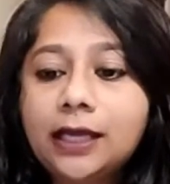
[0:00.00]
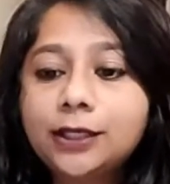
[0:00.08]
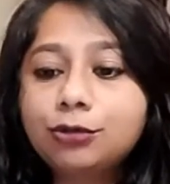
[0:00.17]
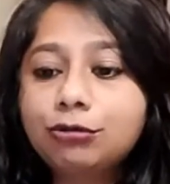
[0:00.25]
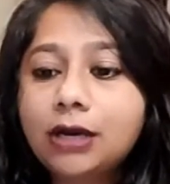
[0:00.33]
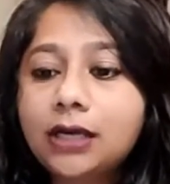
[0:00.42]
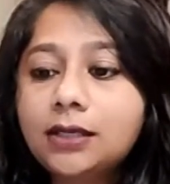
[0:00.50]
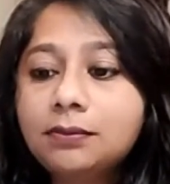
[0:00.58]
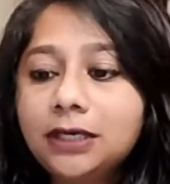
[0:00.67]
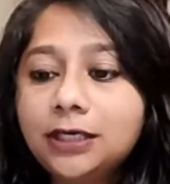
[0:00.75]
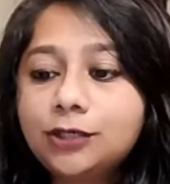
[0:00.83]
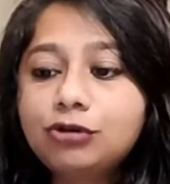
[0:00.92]
that Ukrainian
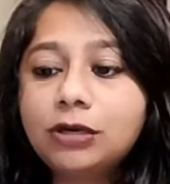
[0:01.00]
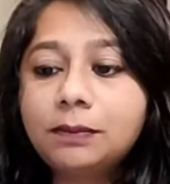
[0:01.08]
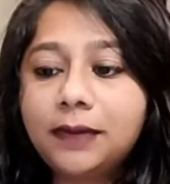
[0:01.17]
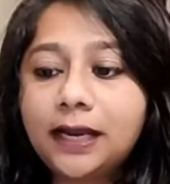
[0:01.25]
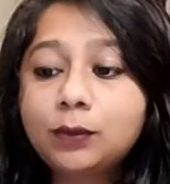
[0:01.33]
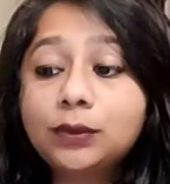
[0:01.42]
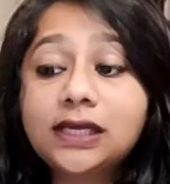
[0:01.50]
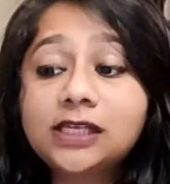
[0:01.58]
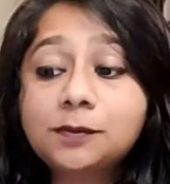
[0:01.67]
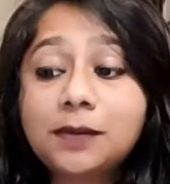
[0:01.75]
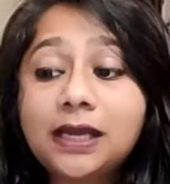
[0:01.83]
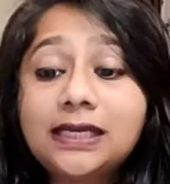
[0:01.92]
military plane with
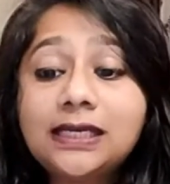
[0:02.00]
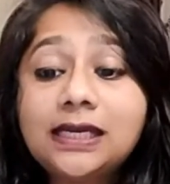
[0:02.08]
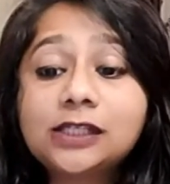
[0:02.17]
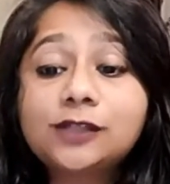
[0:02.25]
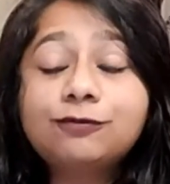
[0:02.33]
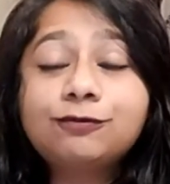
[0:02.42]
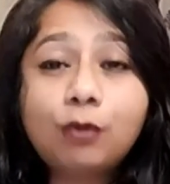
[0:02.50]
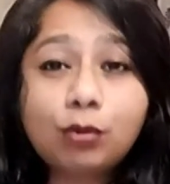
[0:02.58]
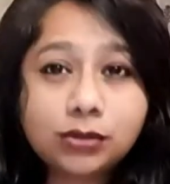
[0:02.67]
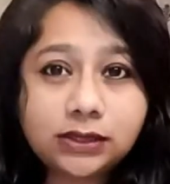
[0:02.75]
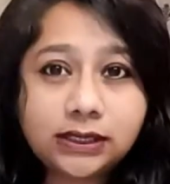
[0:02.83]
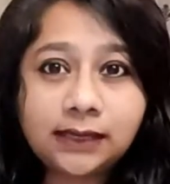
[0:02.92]
as many as
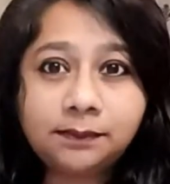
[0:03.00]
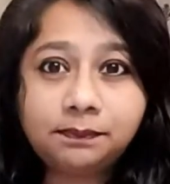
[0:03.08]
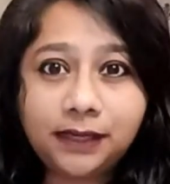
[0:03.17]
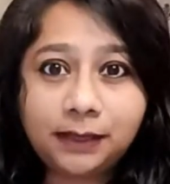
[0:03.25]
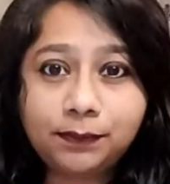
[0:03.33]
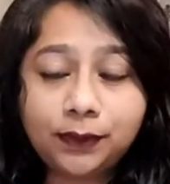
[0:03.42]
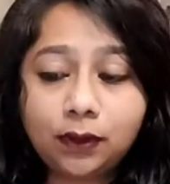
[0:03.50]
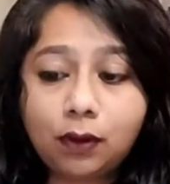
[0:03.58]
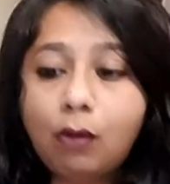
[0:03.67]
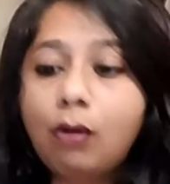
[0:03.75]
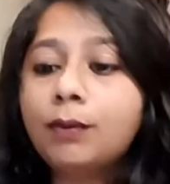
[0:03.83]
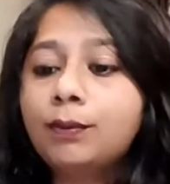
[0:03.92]
14 people
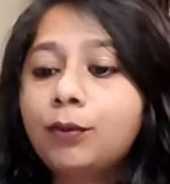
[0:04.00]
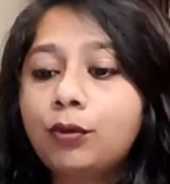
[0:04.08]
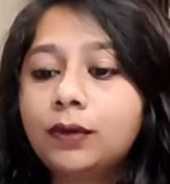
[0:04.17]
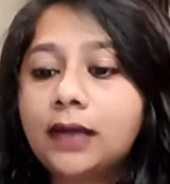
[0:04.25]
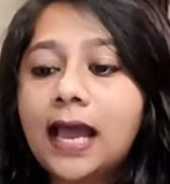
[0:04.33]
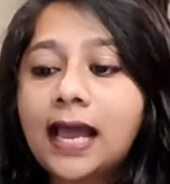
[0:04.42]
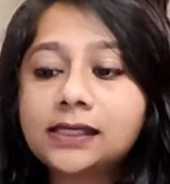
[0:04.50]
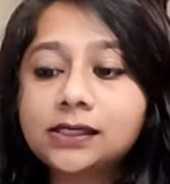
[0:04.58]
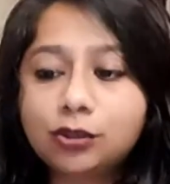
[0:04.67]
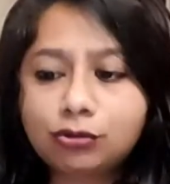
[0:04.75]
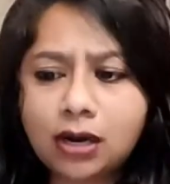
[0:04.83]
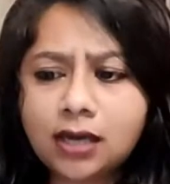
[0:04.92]
on board has
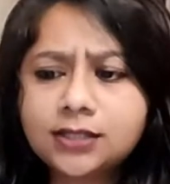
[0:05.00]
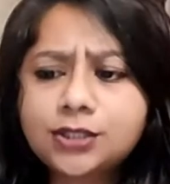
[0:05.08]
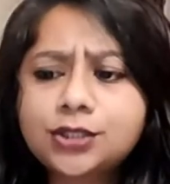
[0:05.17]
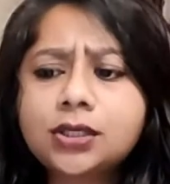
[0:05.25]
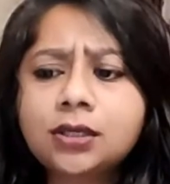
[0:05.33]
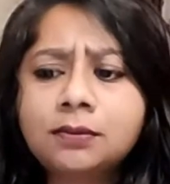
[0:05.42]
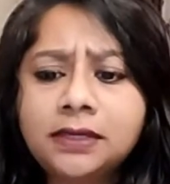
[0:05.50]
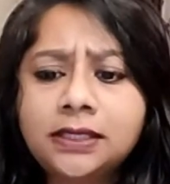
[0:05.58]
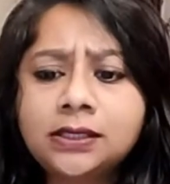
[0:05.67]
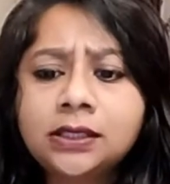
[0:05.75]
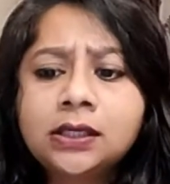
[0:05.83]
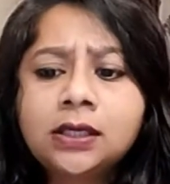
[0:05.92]
crashed
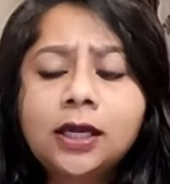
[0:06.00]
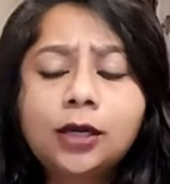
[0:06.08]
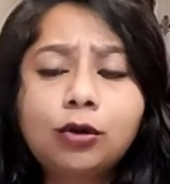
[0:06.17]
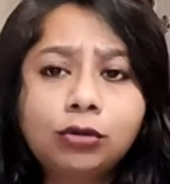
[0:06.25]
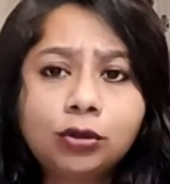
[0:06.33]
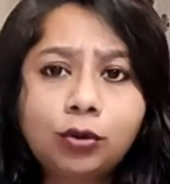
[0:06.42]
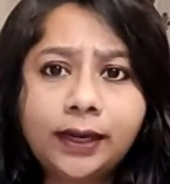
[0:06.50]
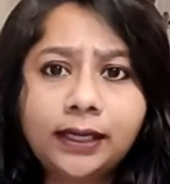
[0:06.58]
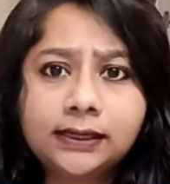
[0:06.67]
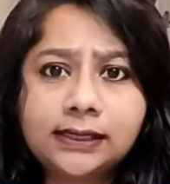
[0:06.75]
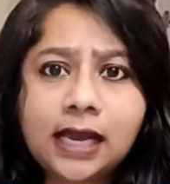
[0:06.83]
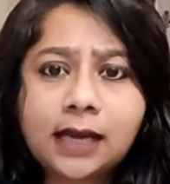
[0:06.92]
amid an ongoing
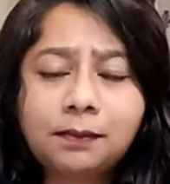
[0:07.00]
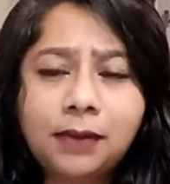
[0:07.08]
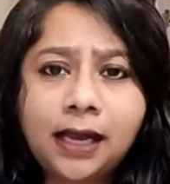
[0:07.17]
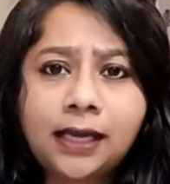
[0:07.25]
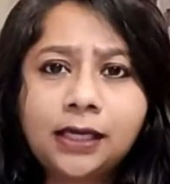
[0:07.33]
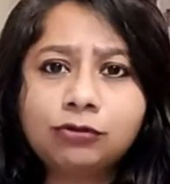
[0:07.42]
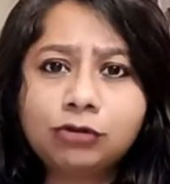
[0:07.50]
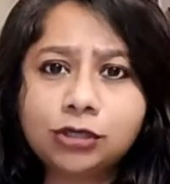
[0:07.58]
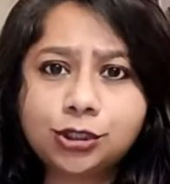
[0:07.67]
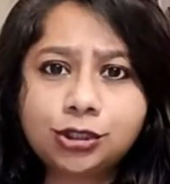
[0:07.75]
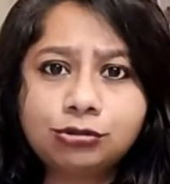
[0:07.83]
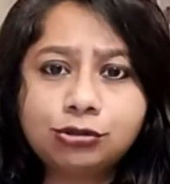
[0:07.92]
attack by
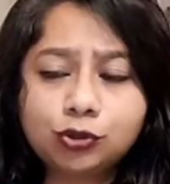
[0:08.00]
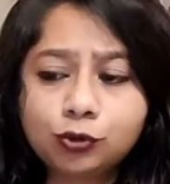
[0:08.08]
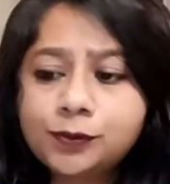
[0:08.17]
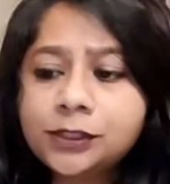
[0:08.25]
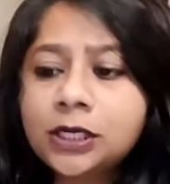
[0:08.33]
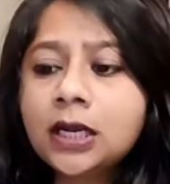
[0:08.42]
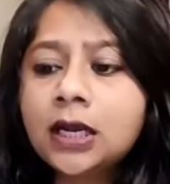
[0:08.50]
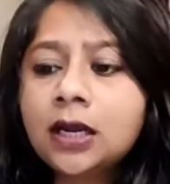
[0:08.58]
Russian troops.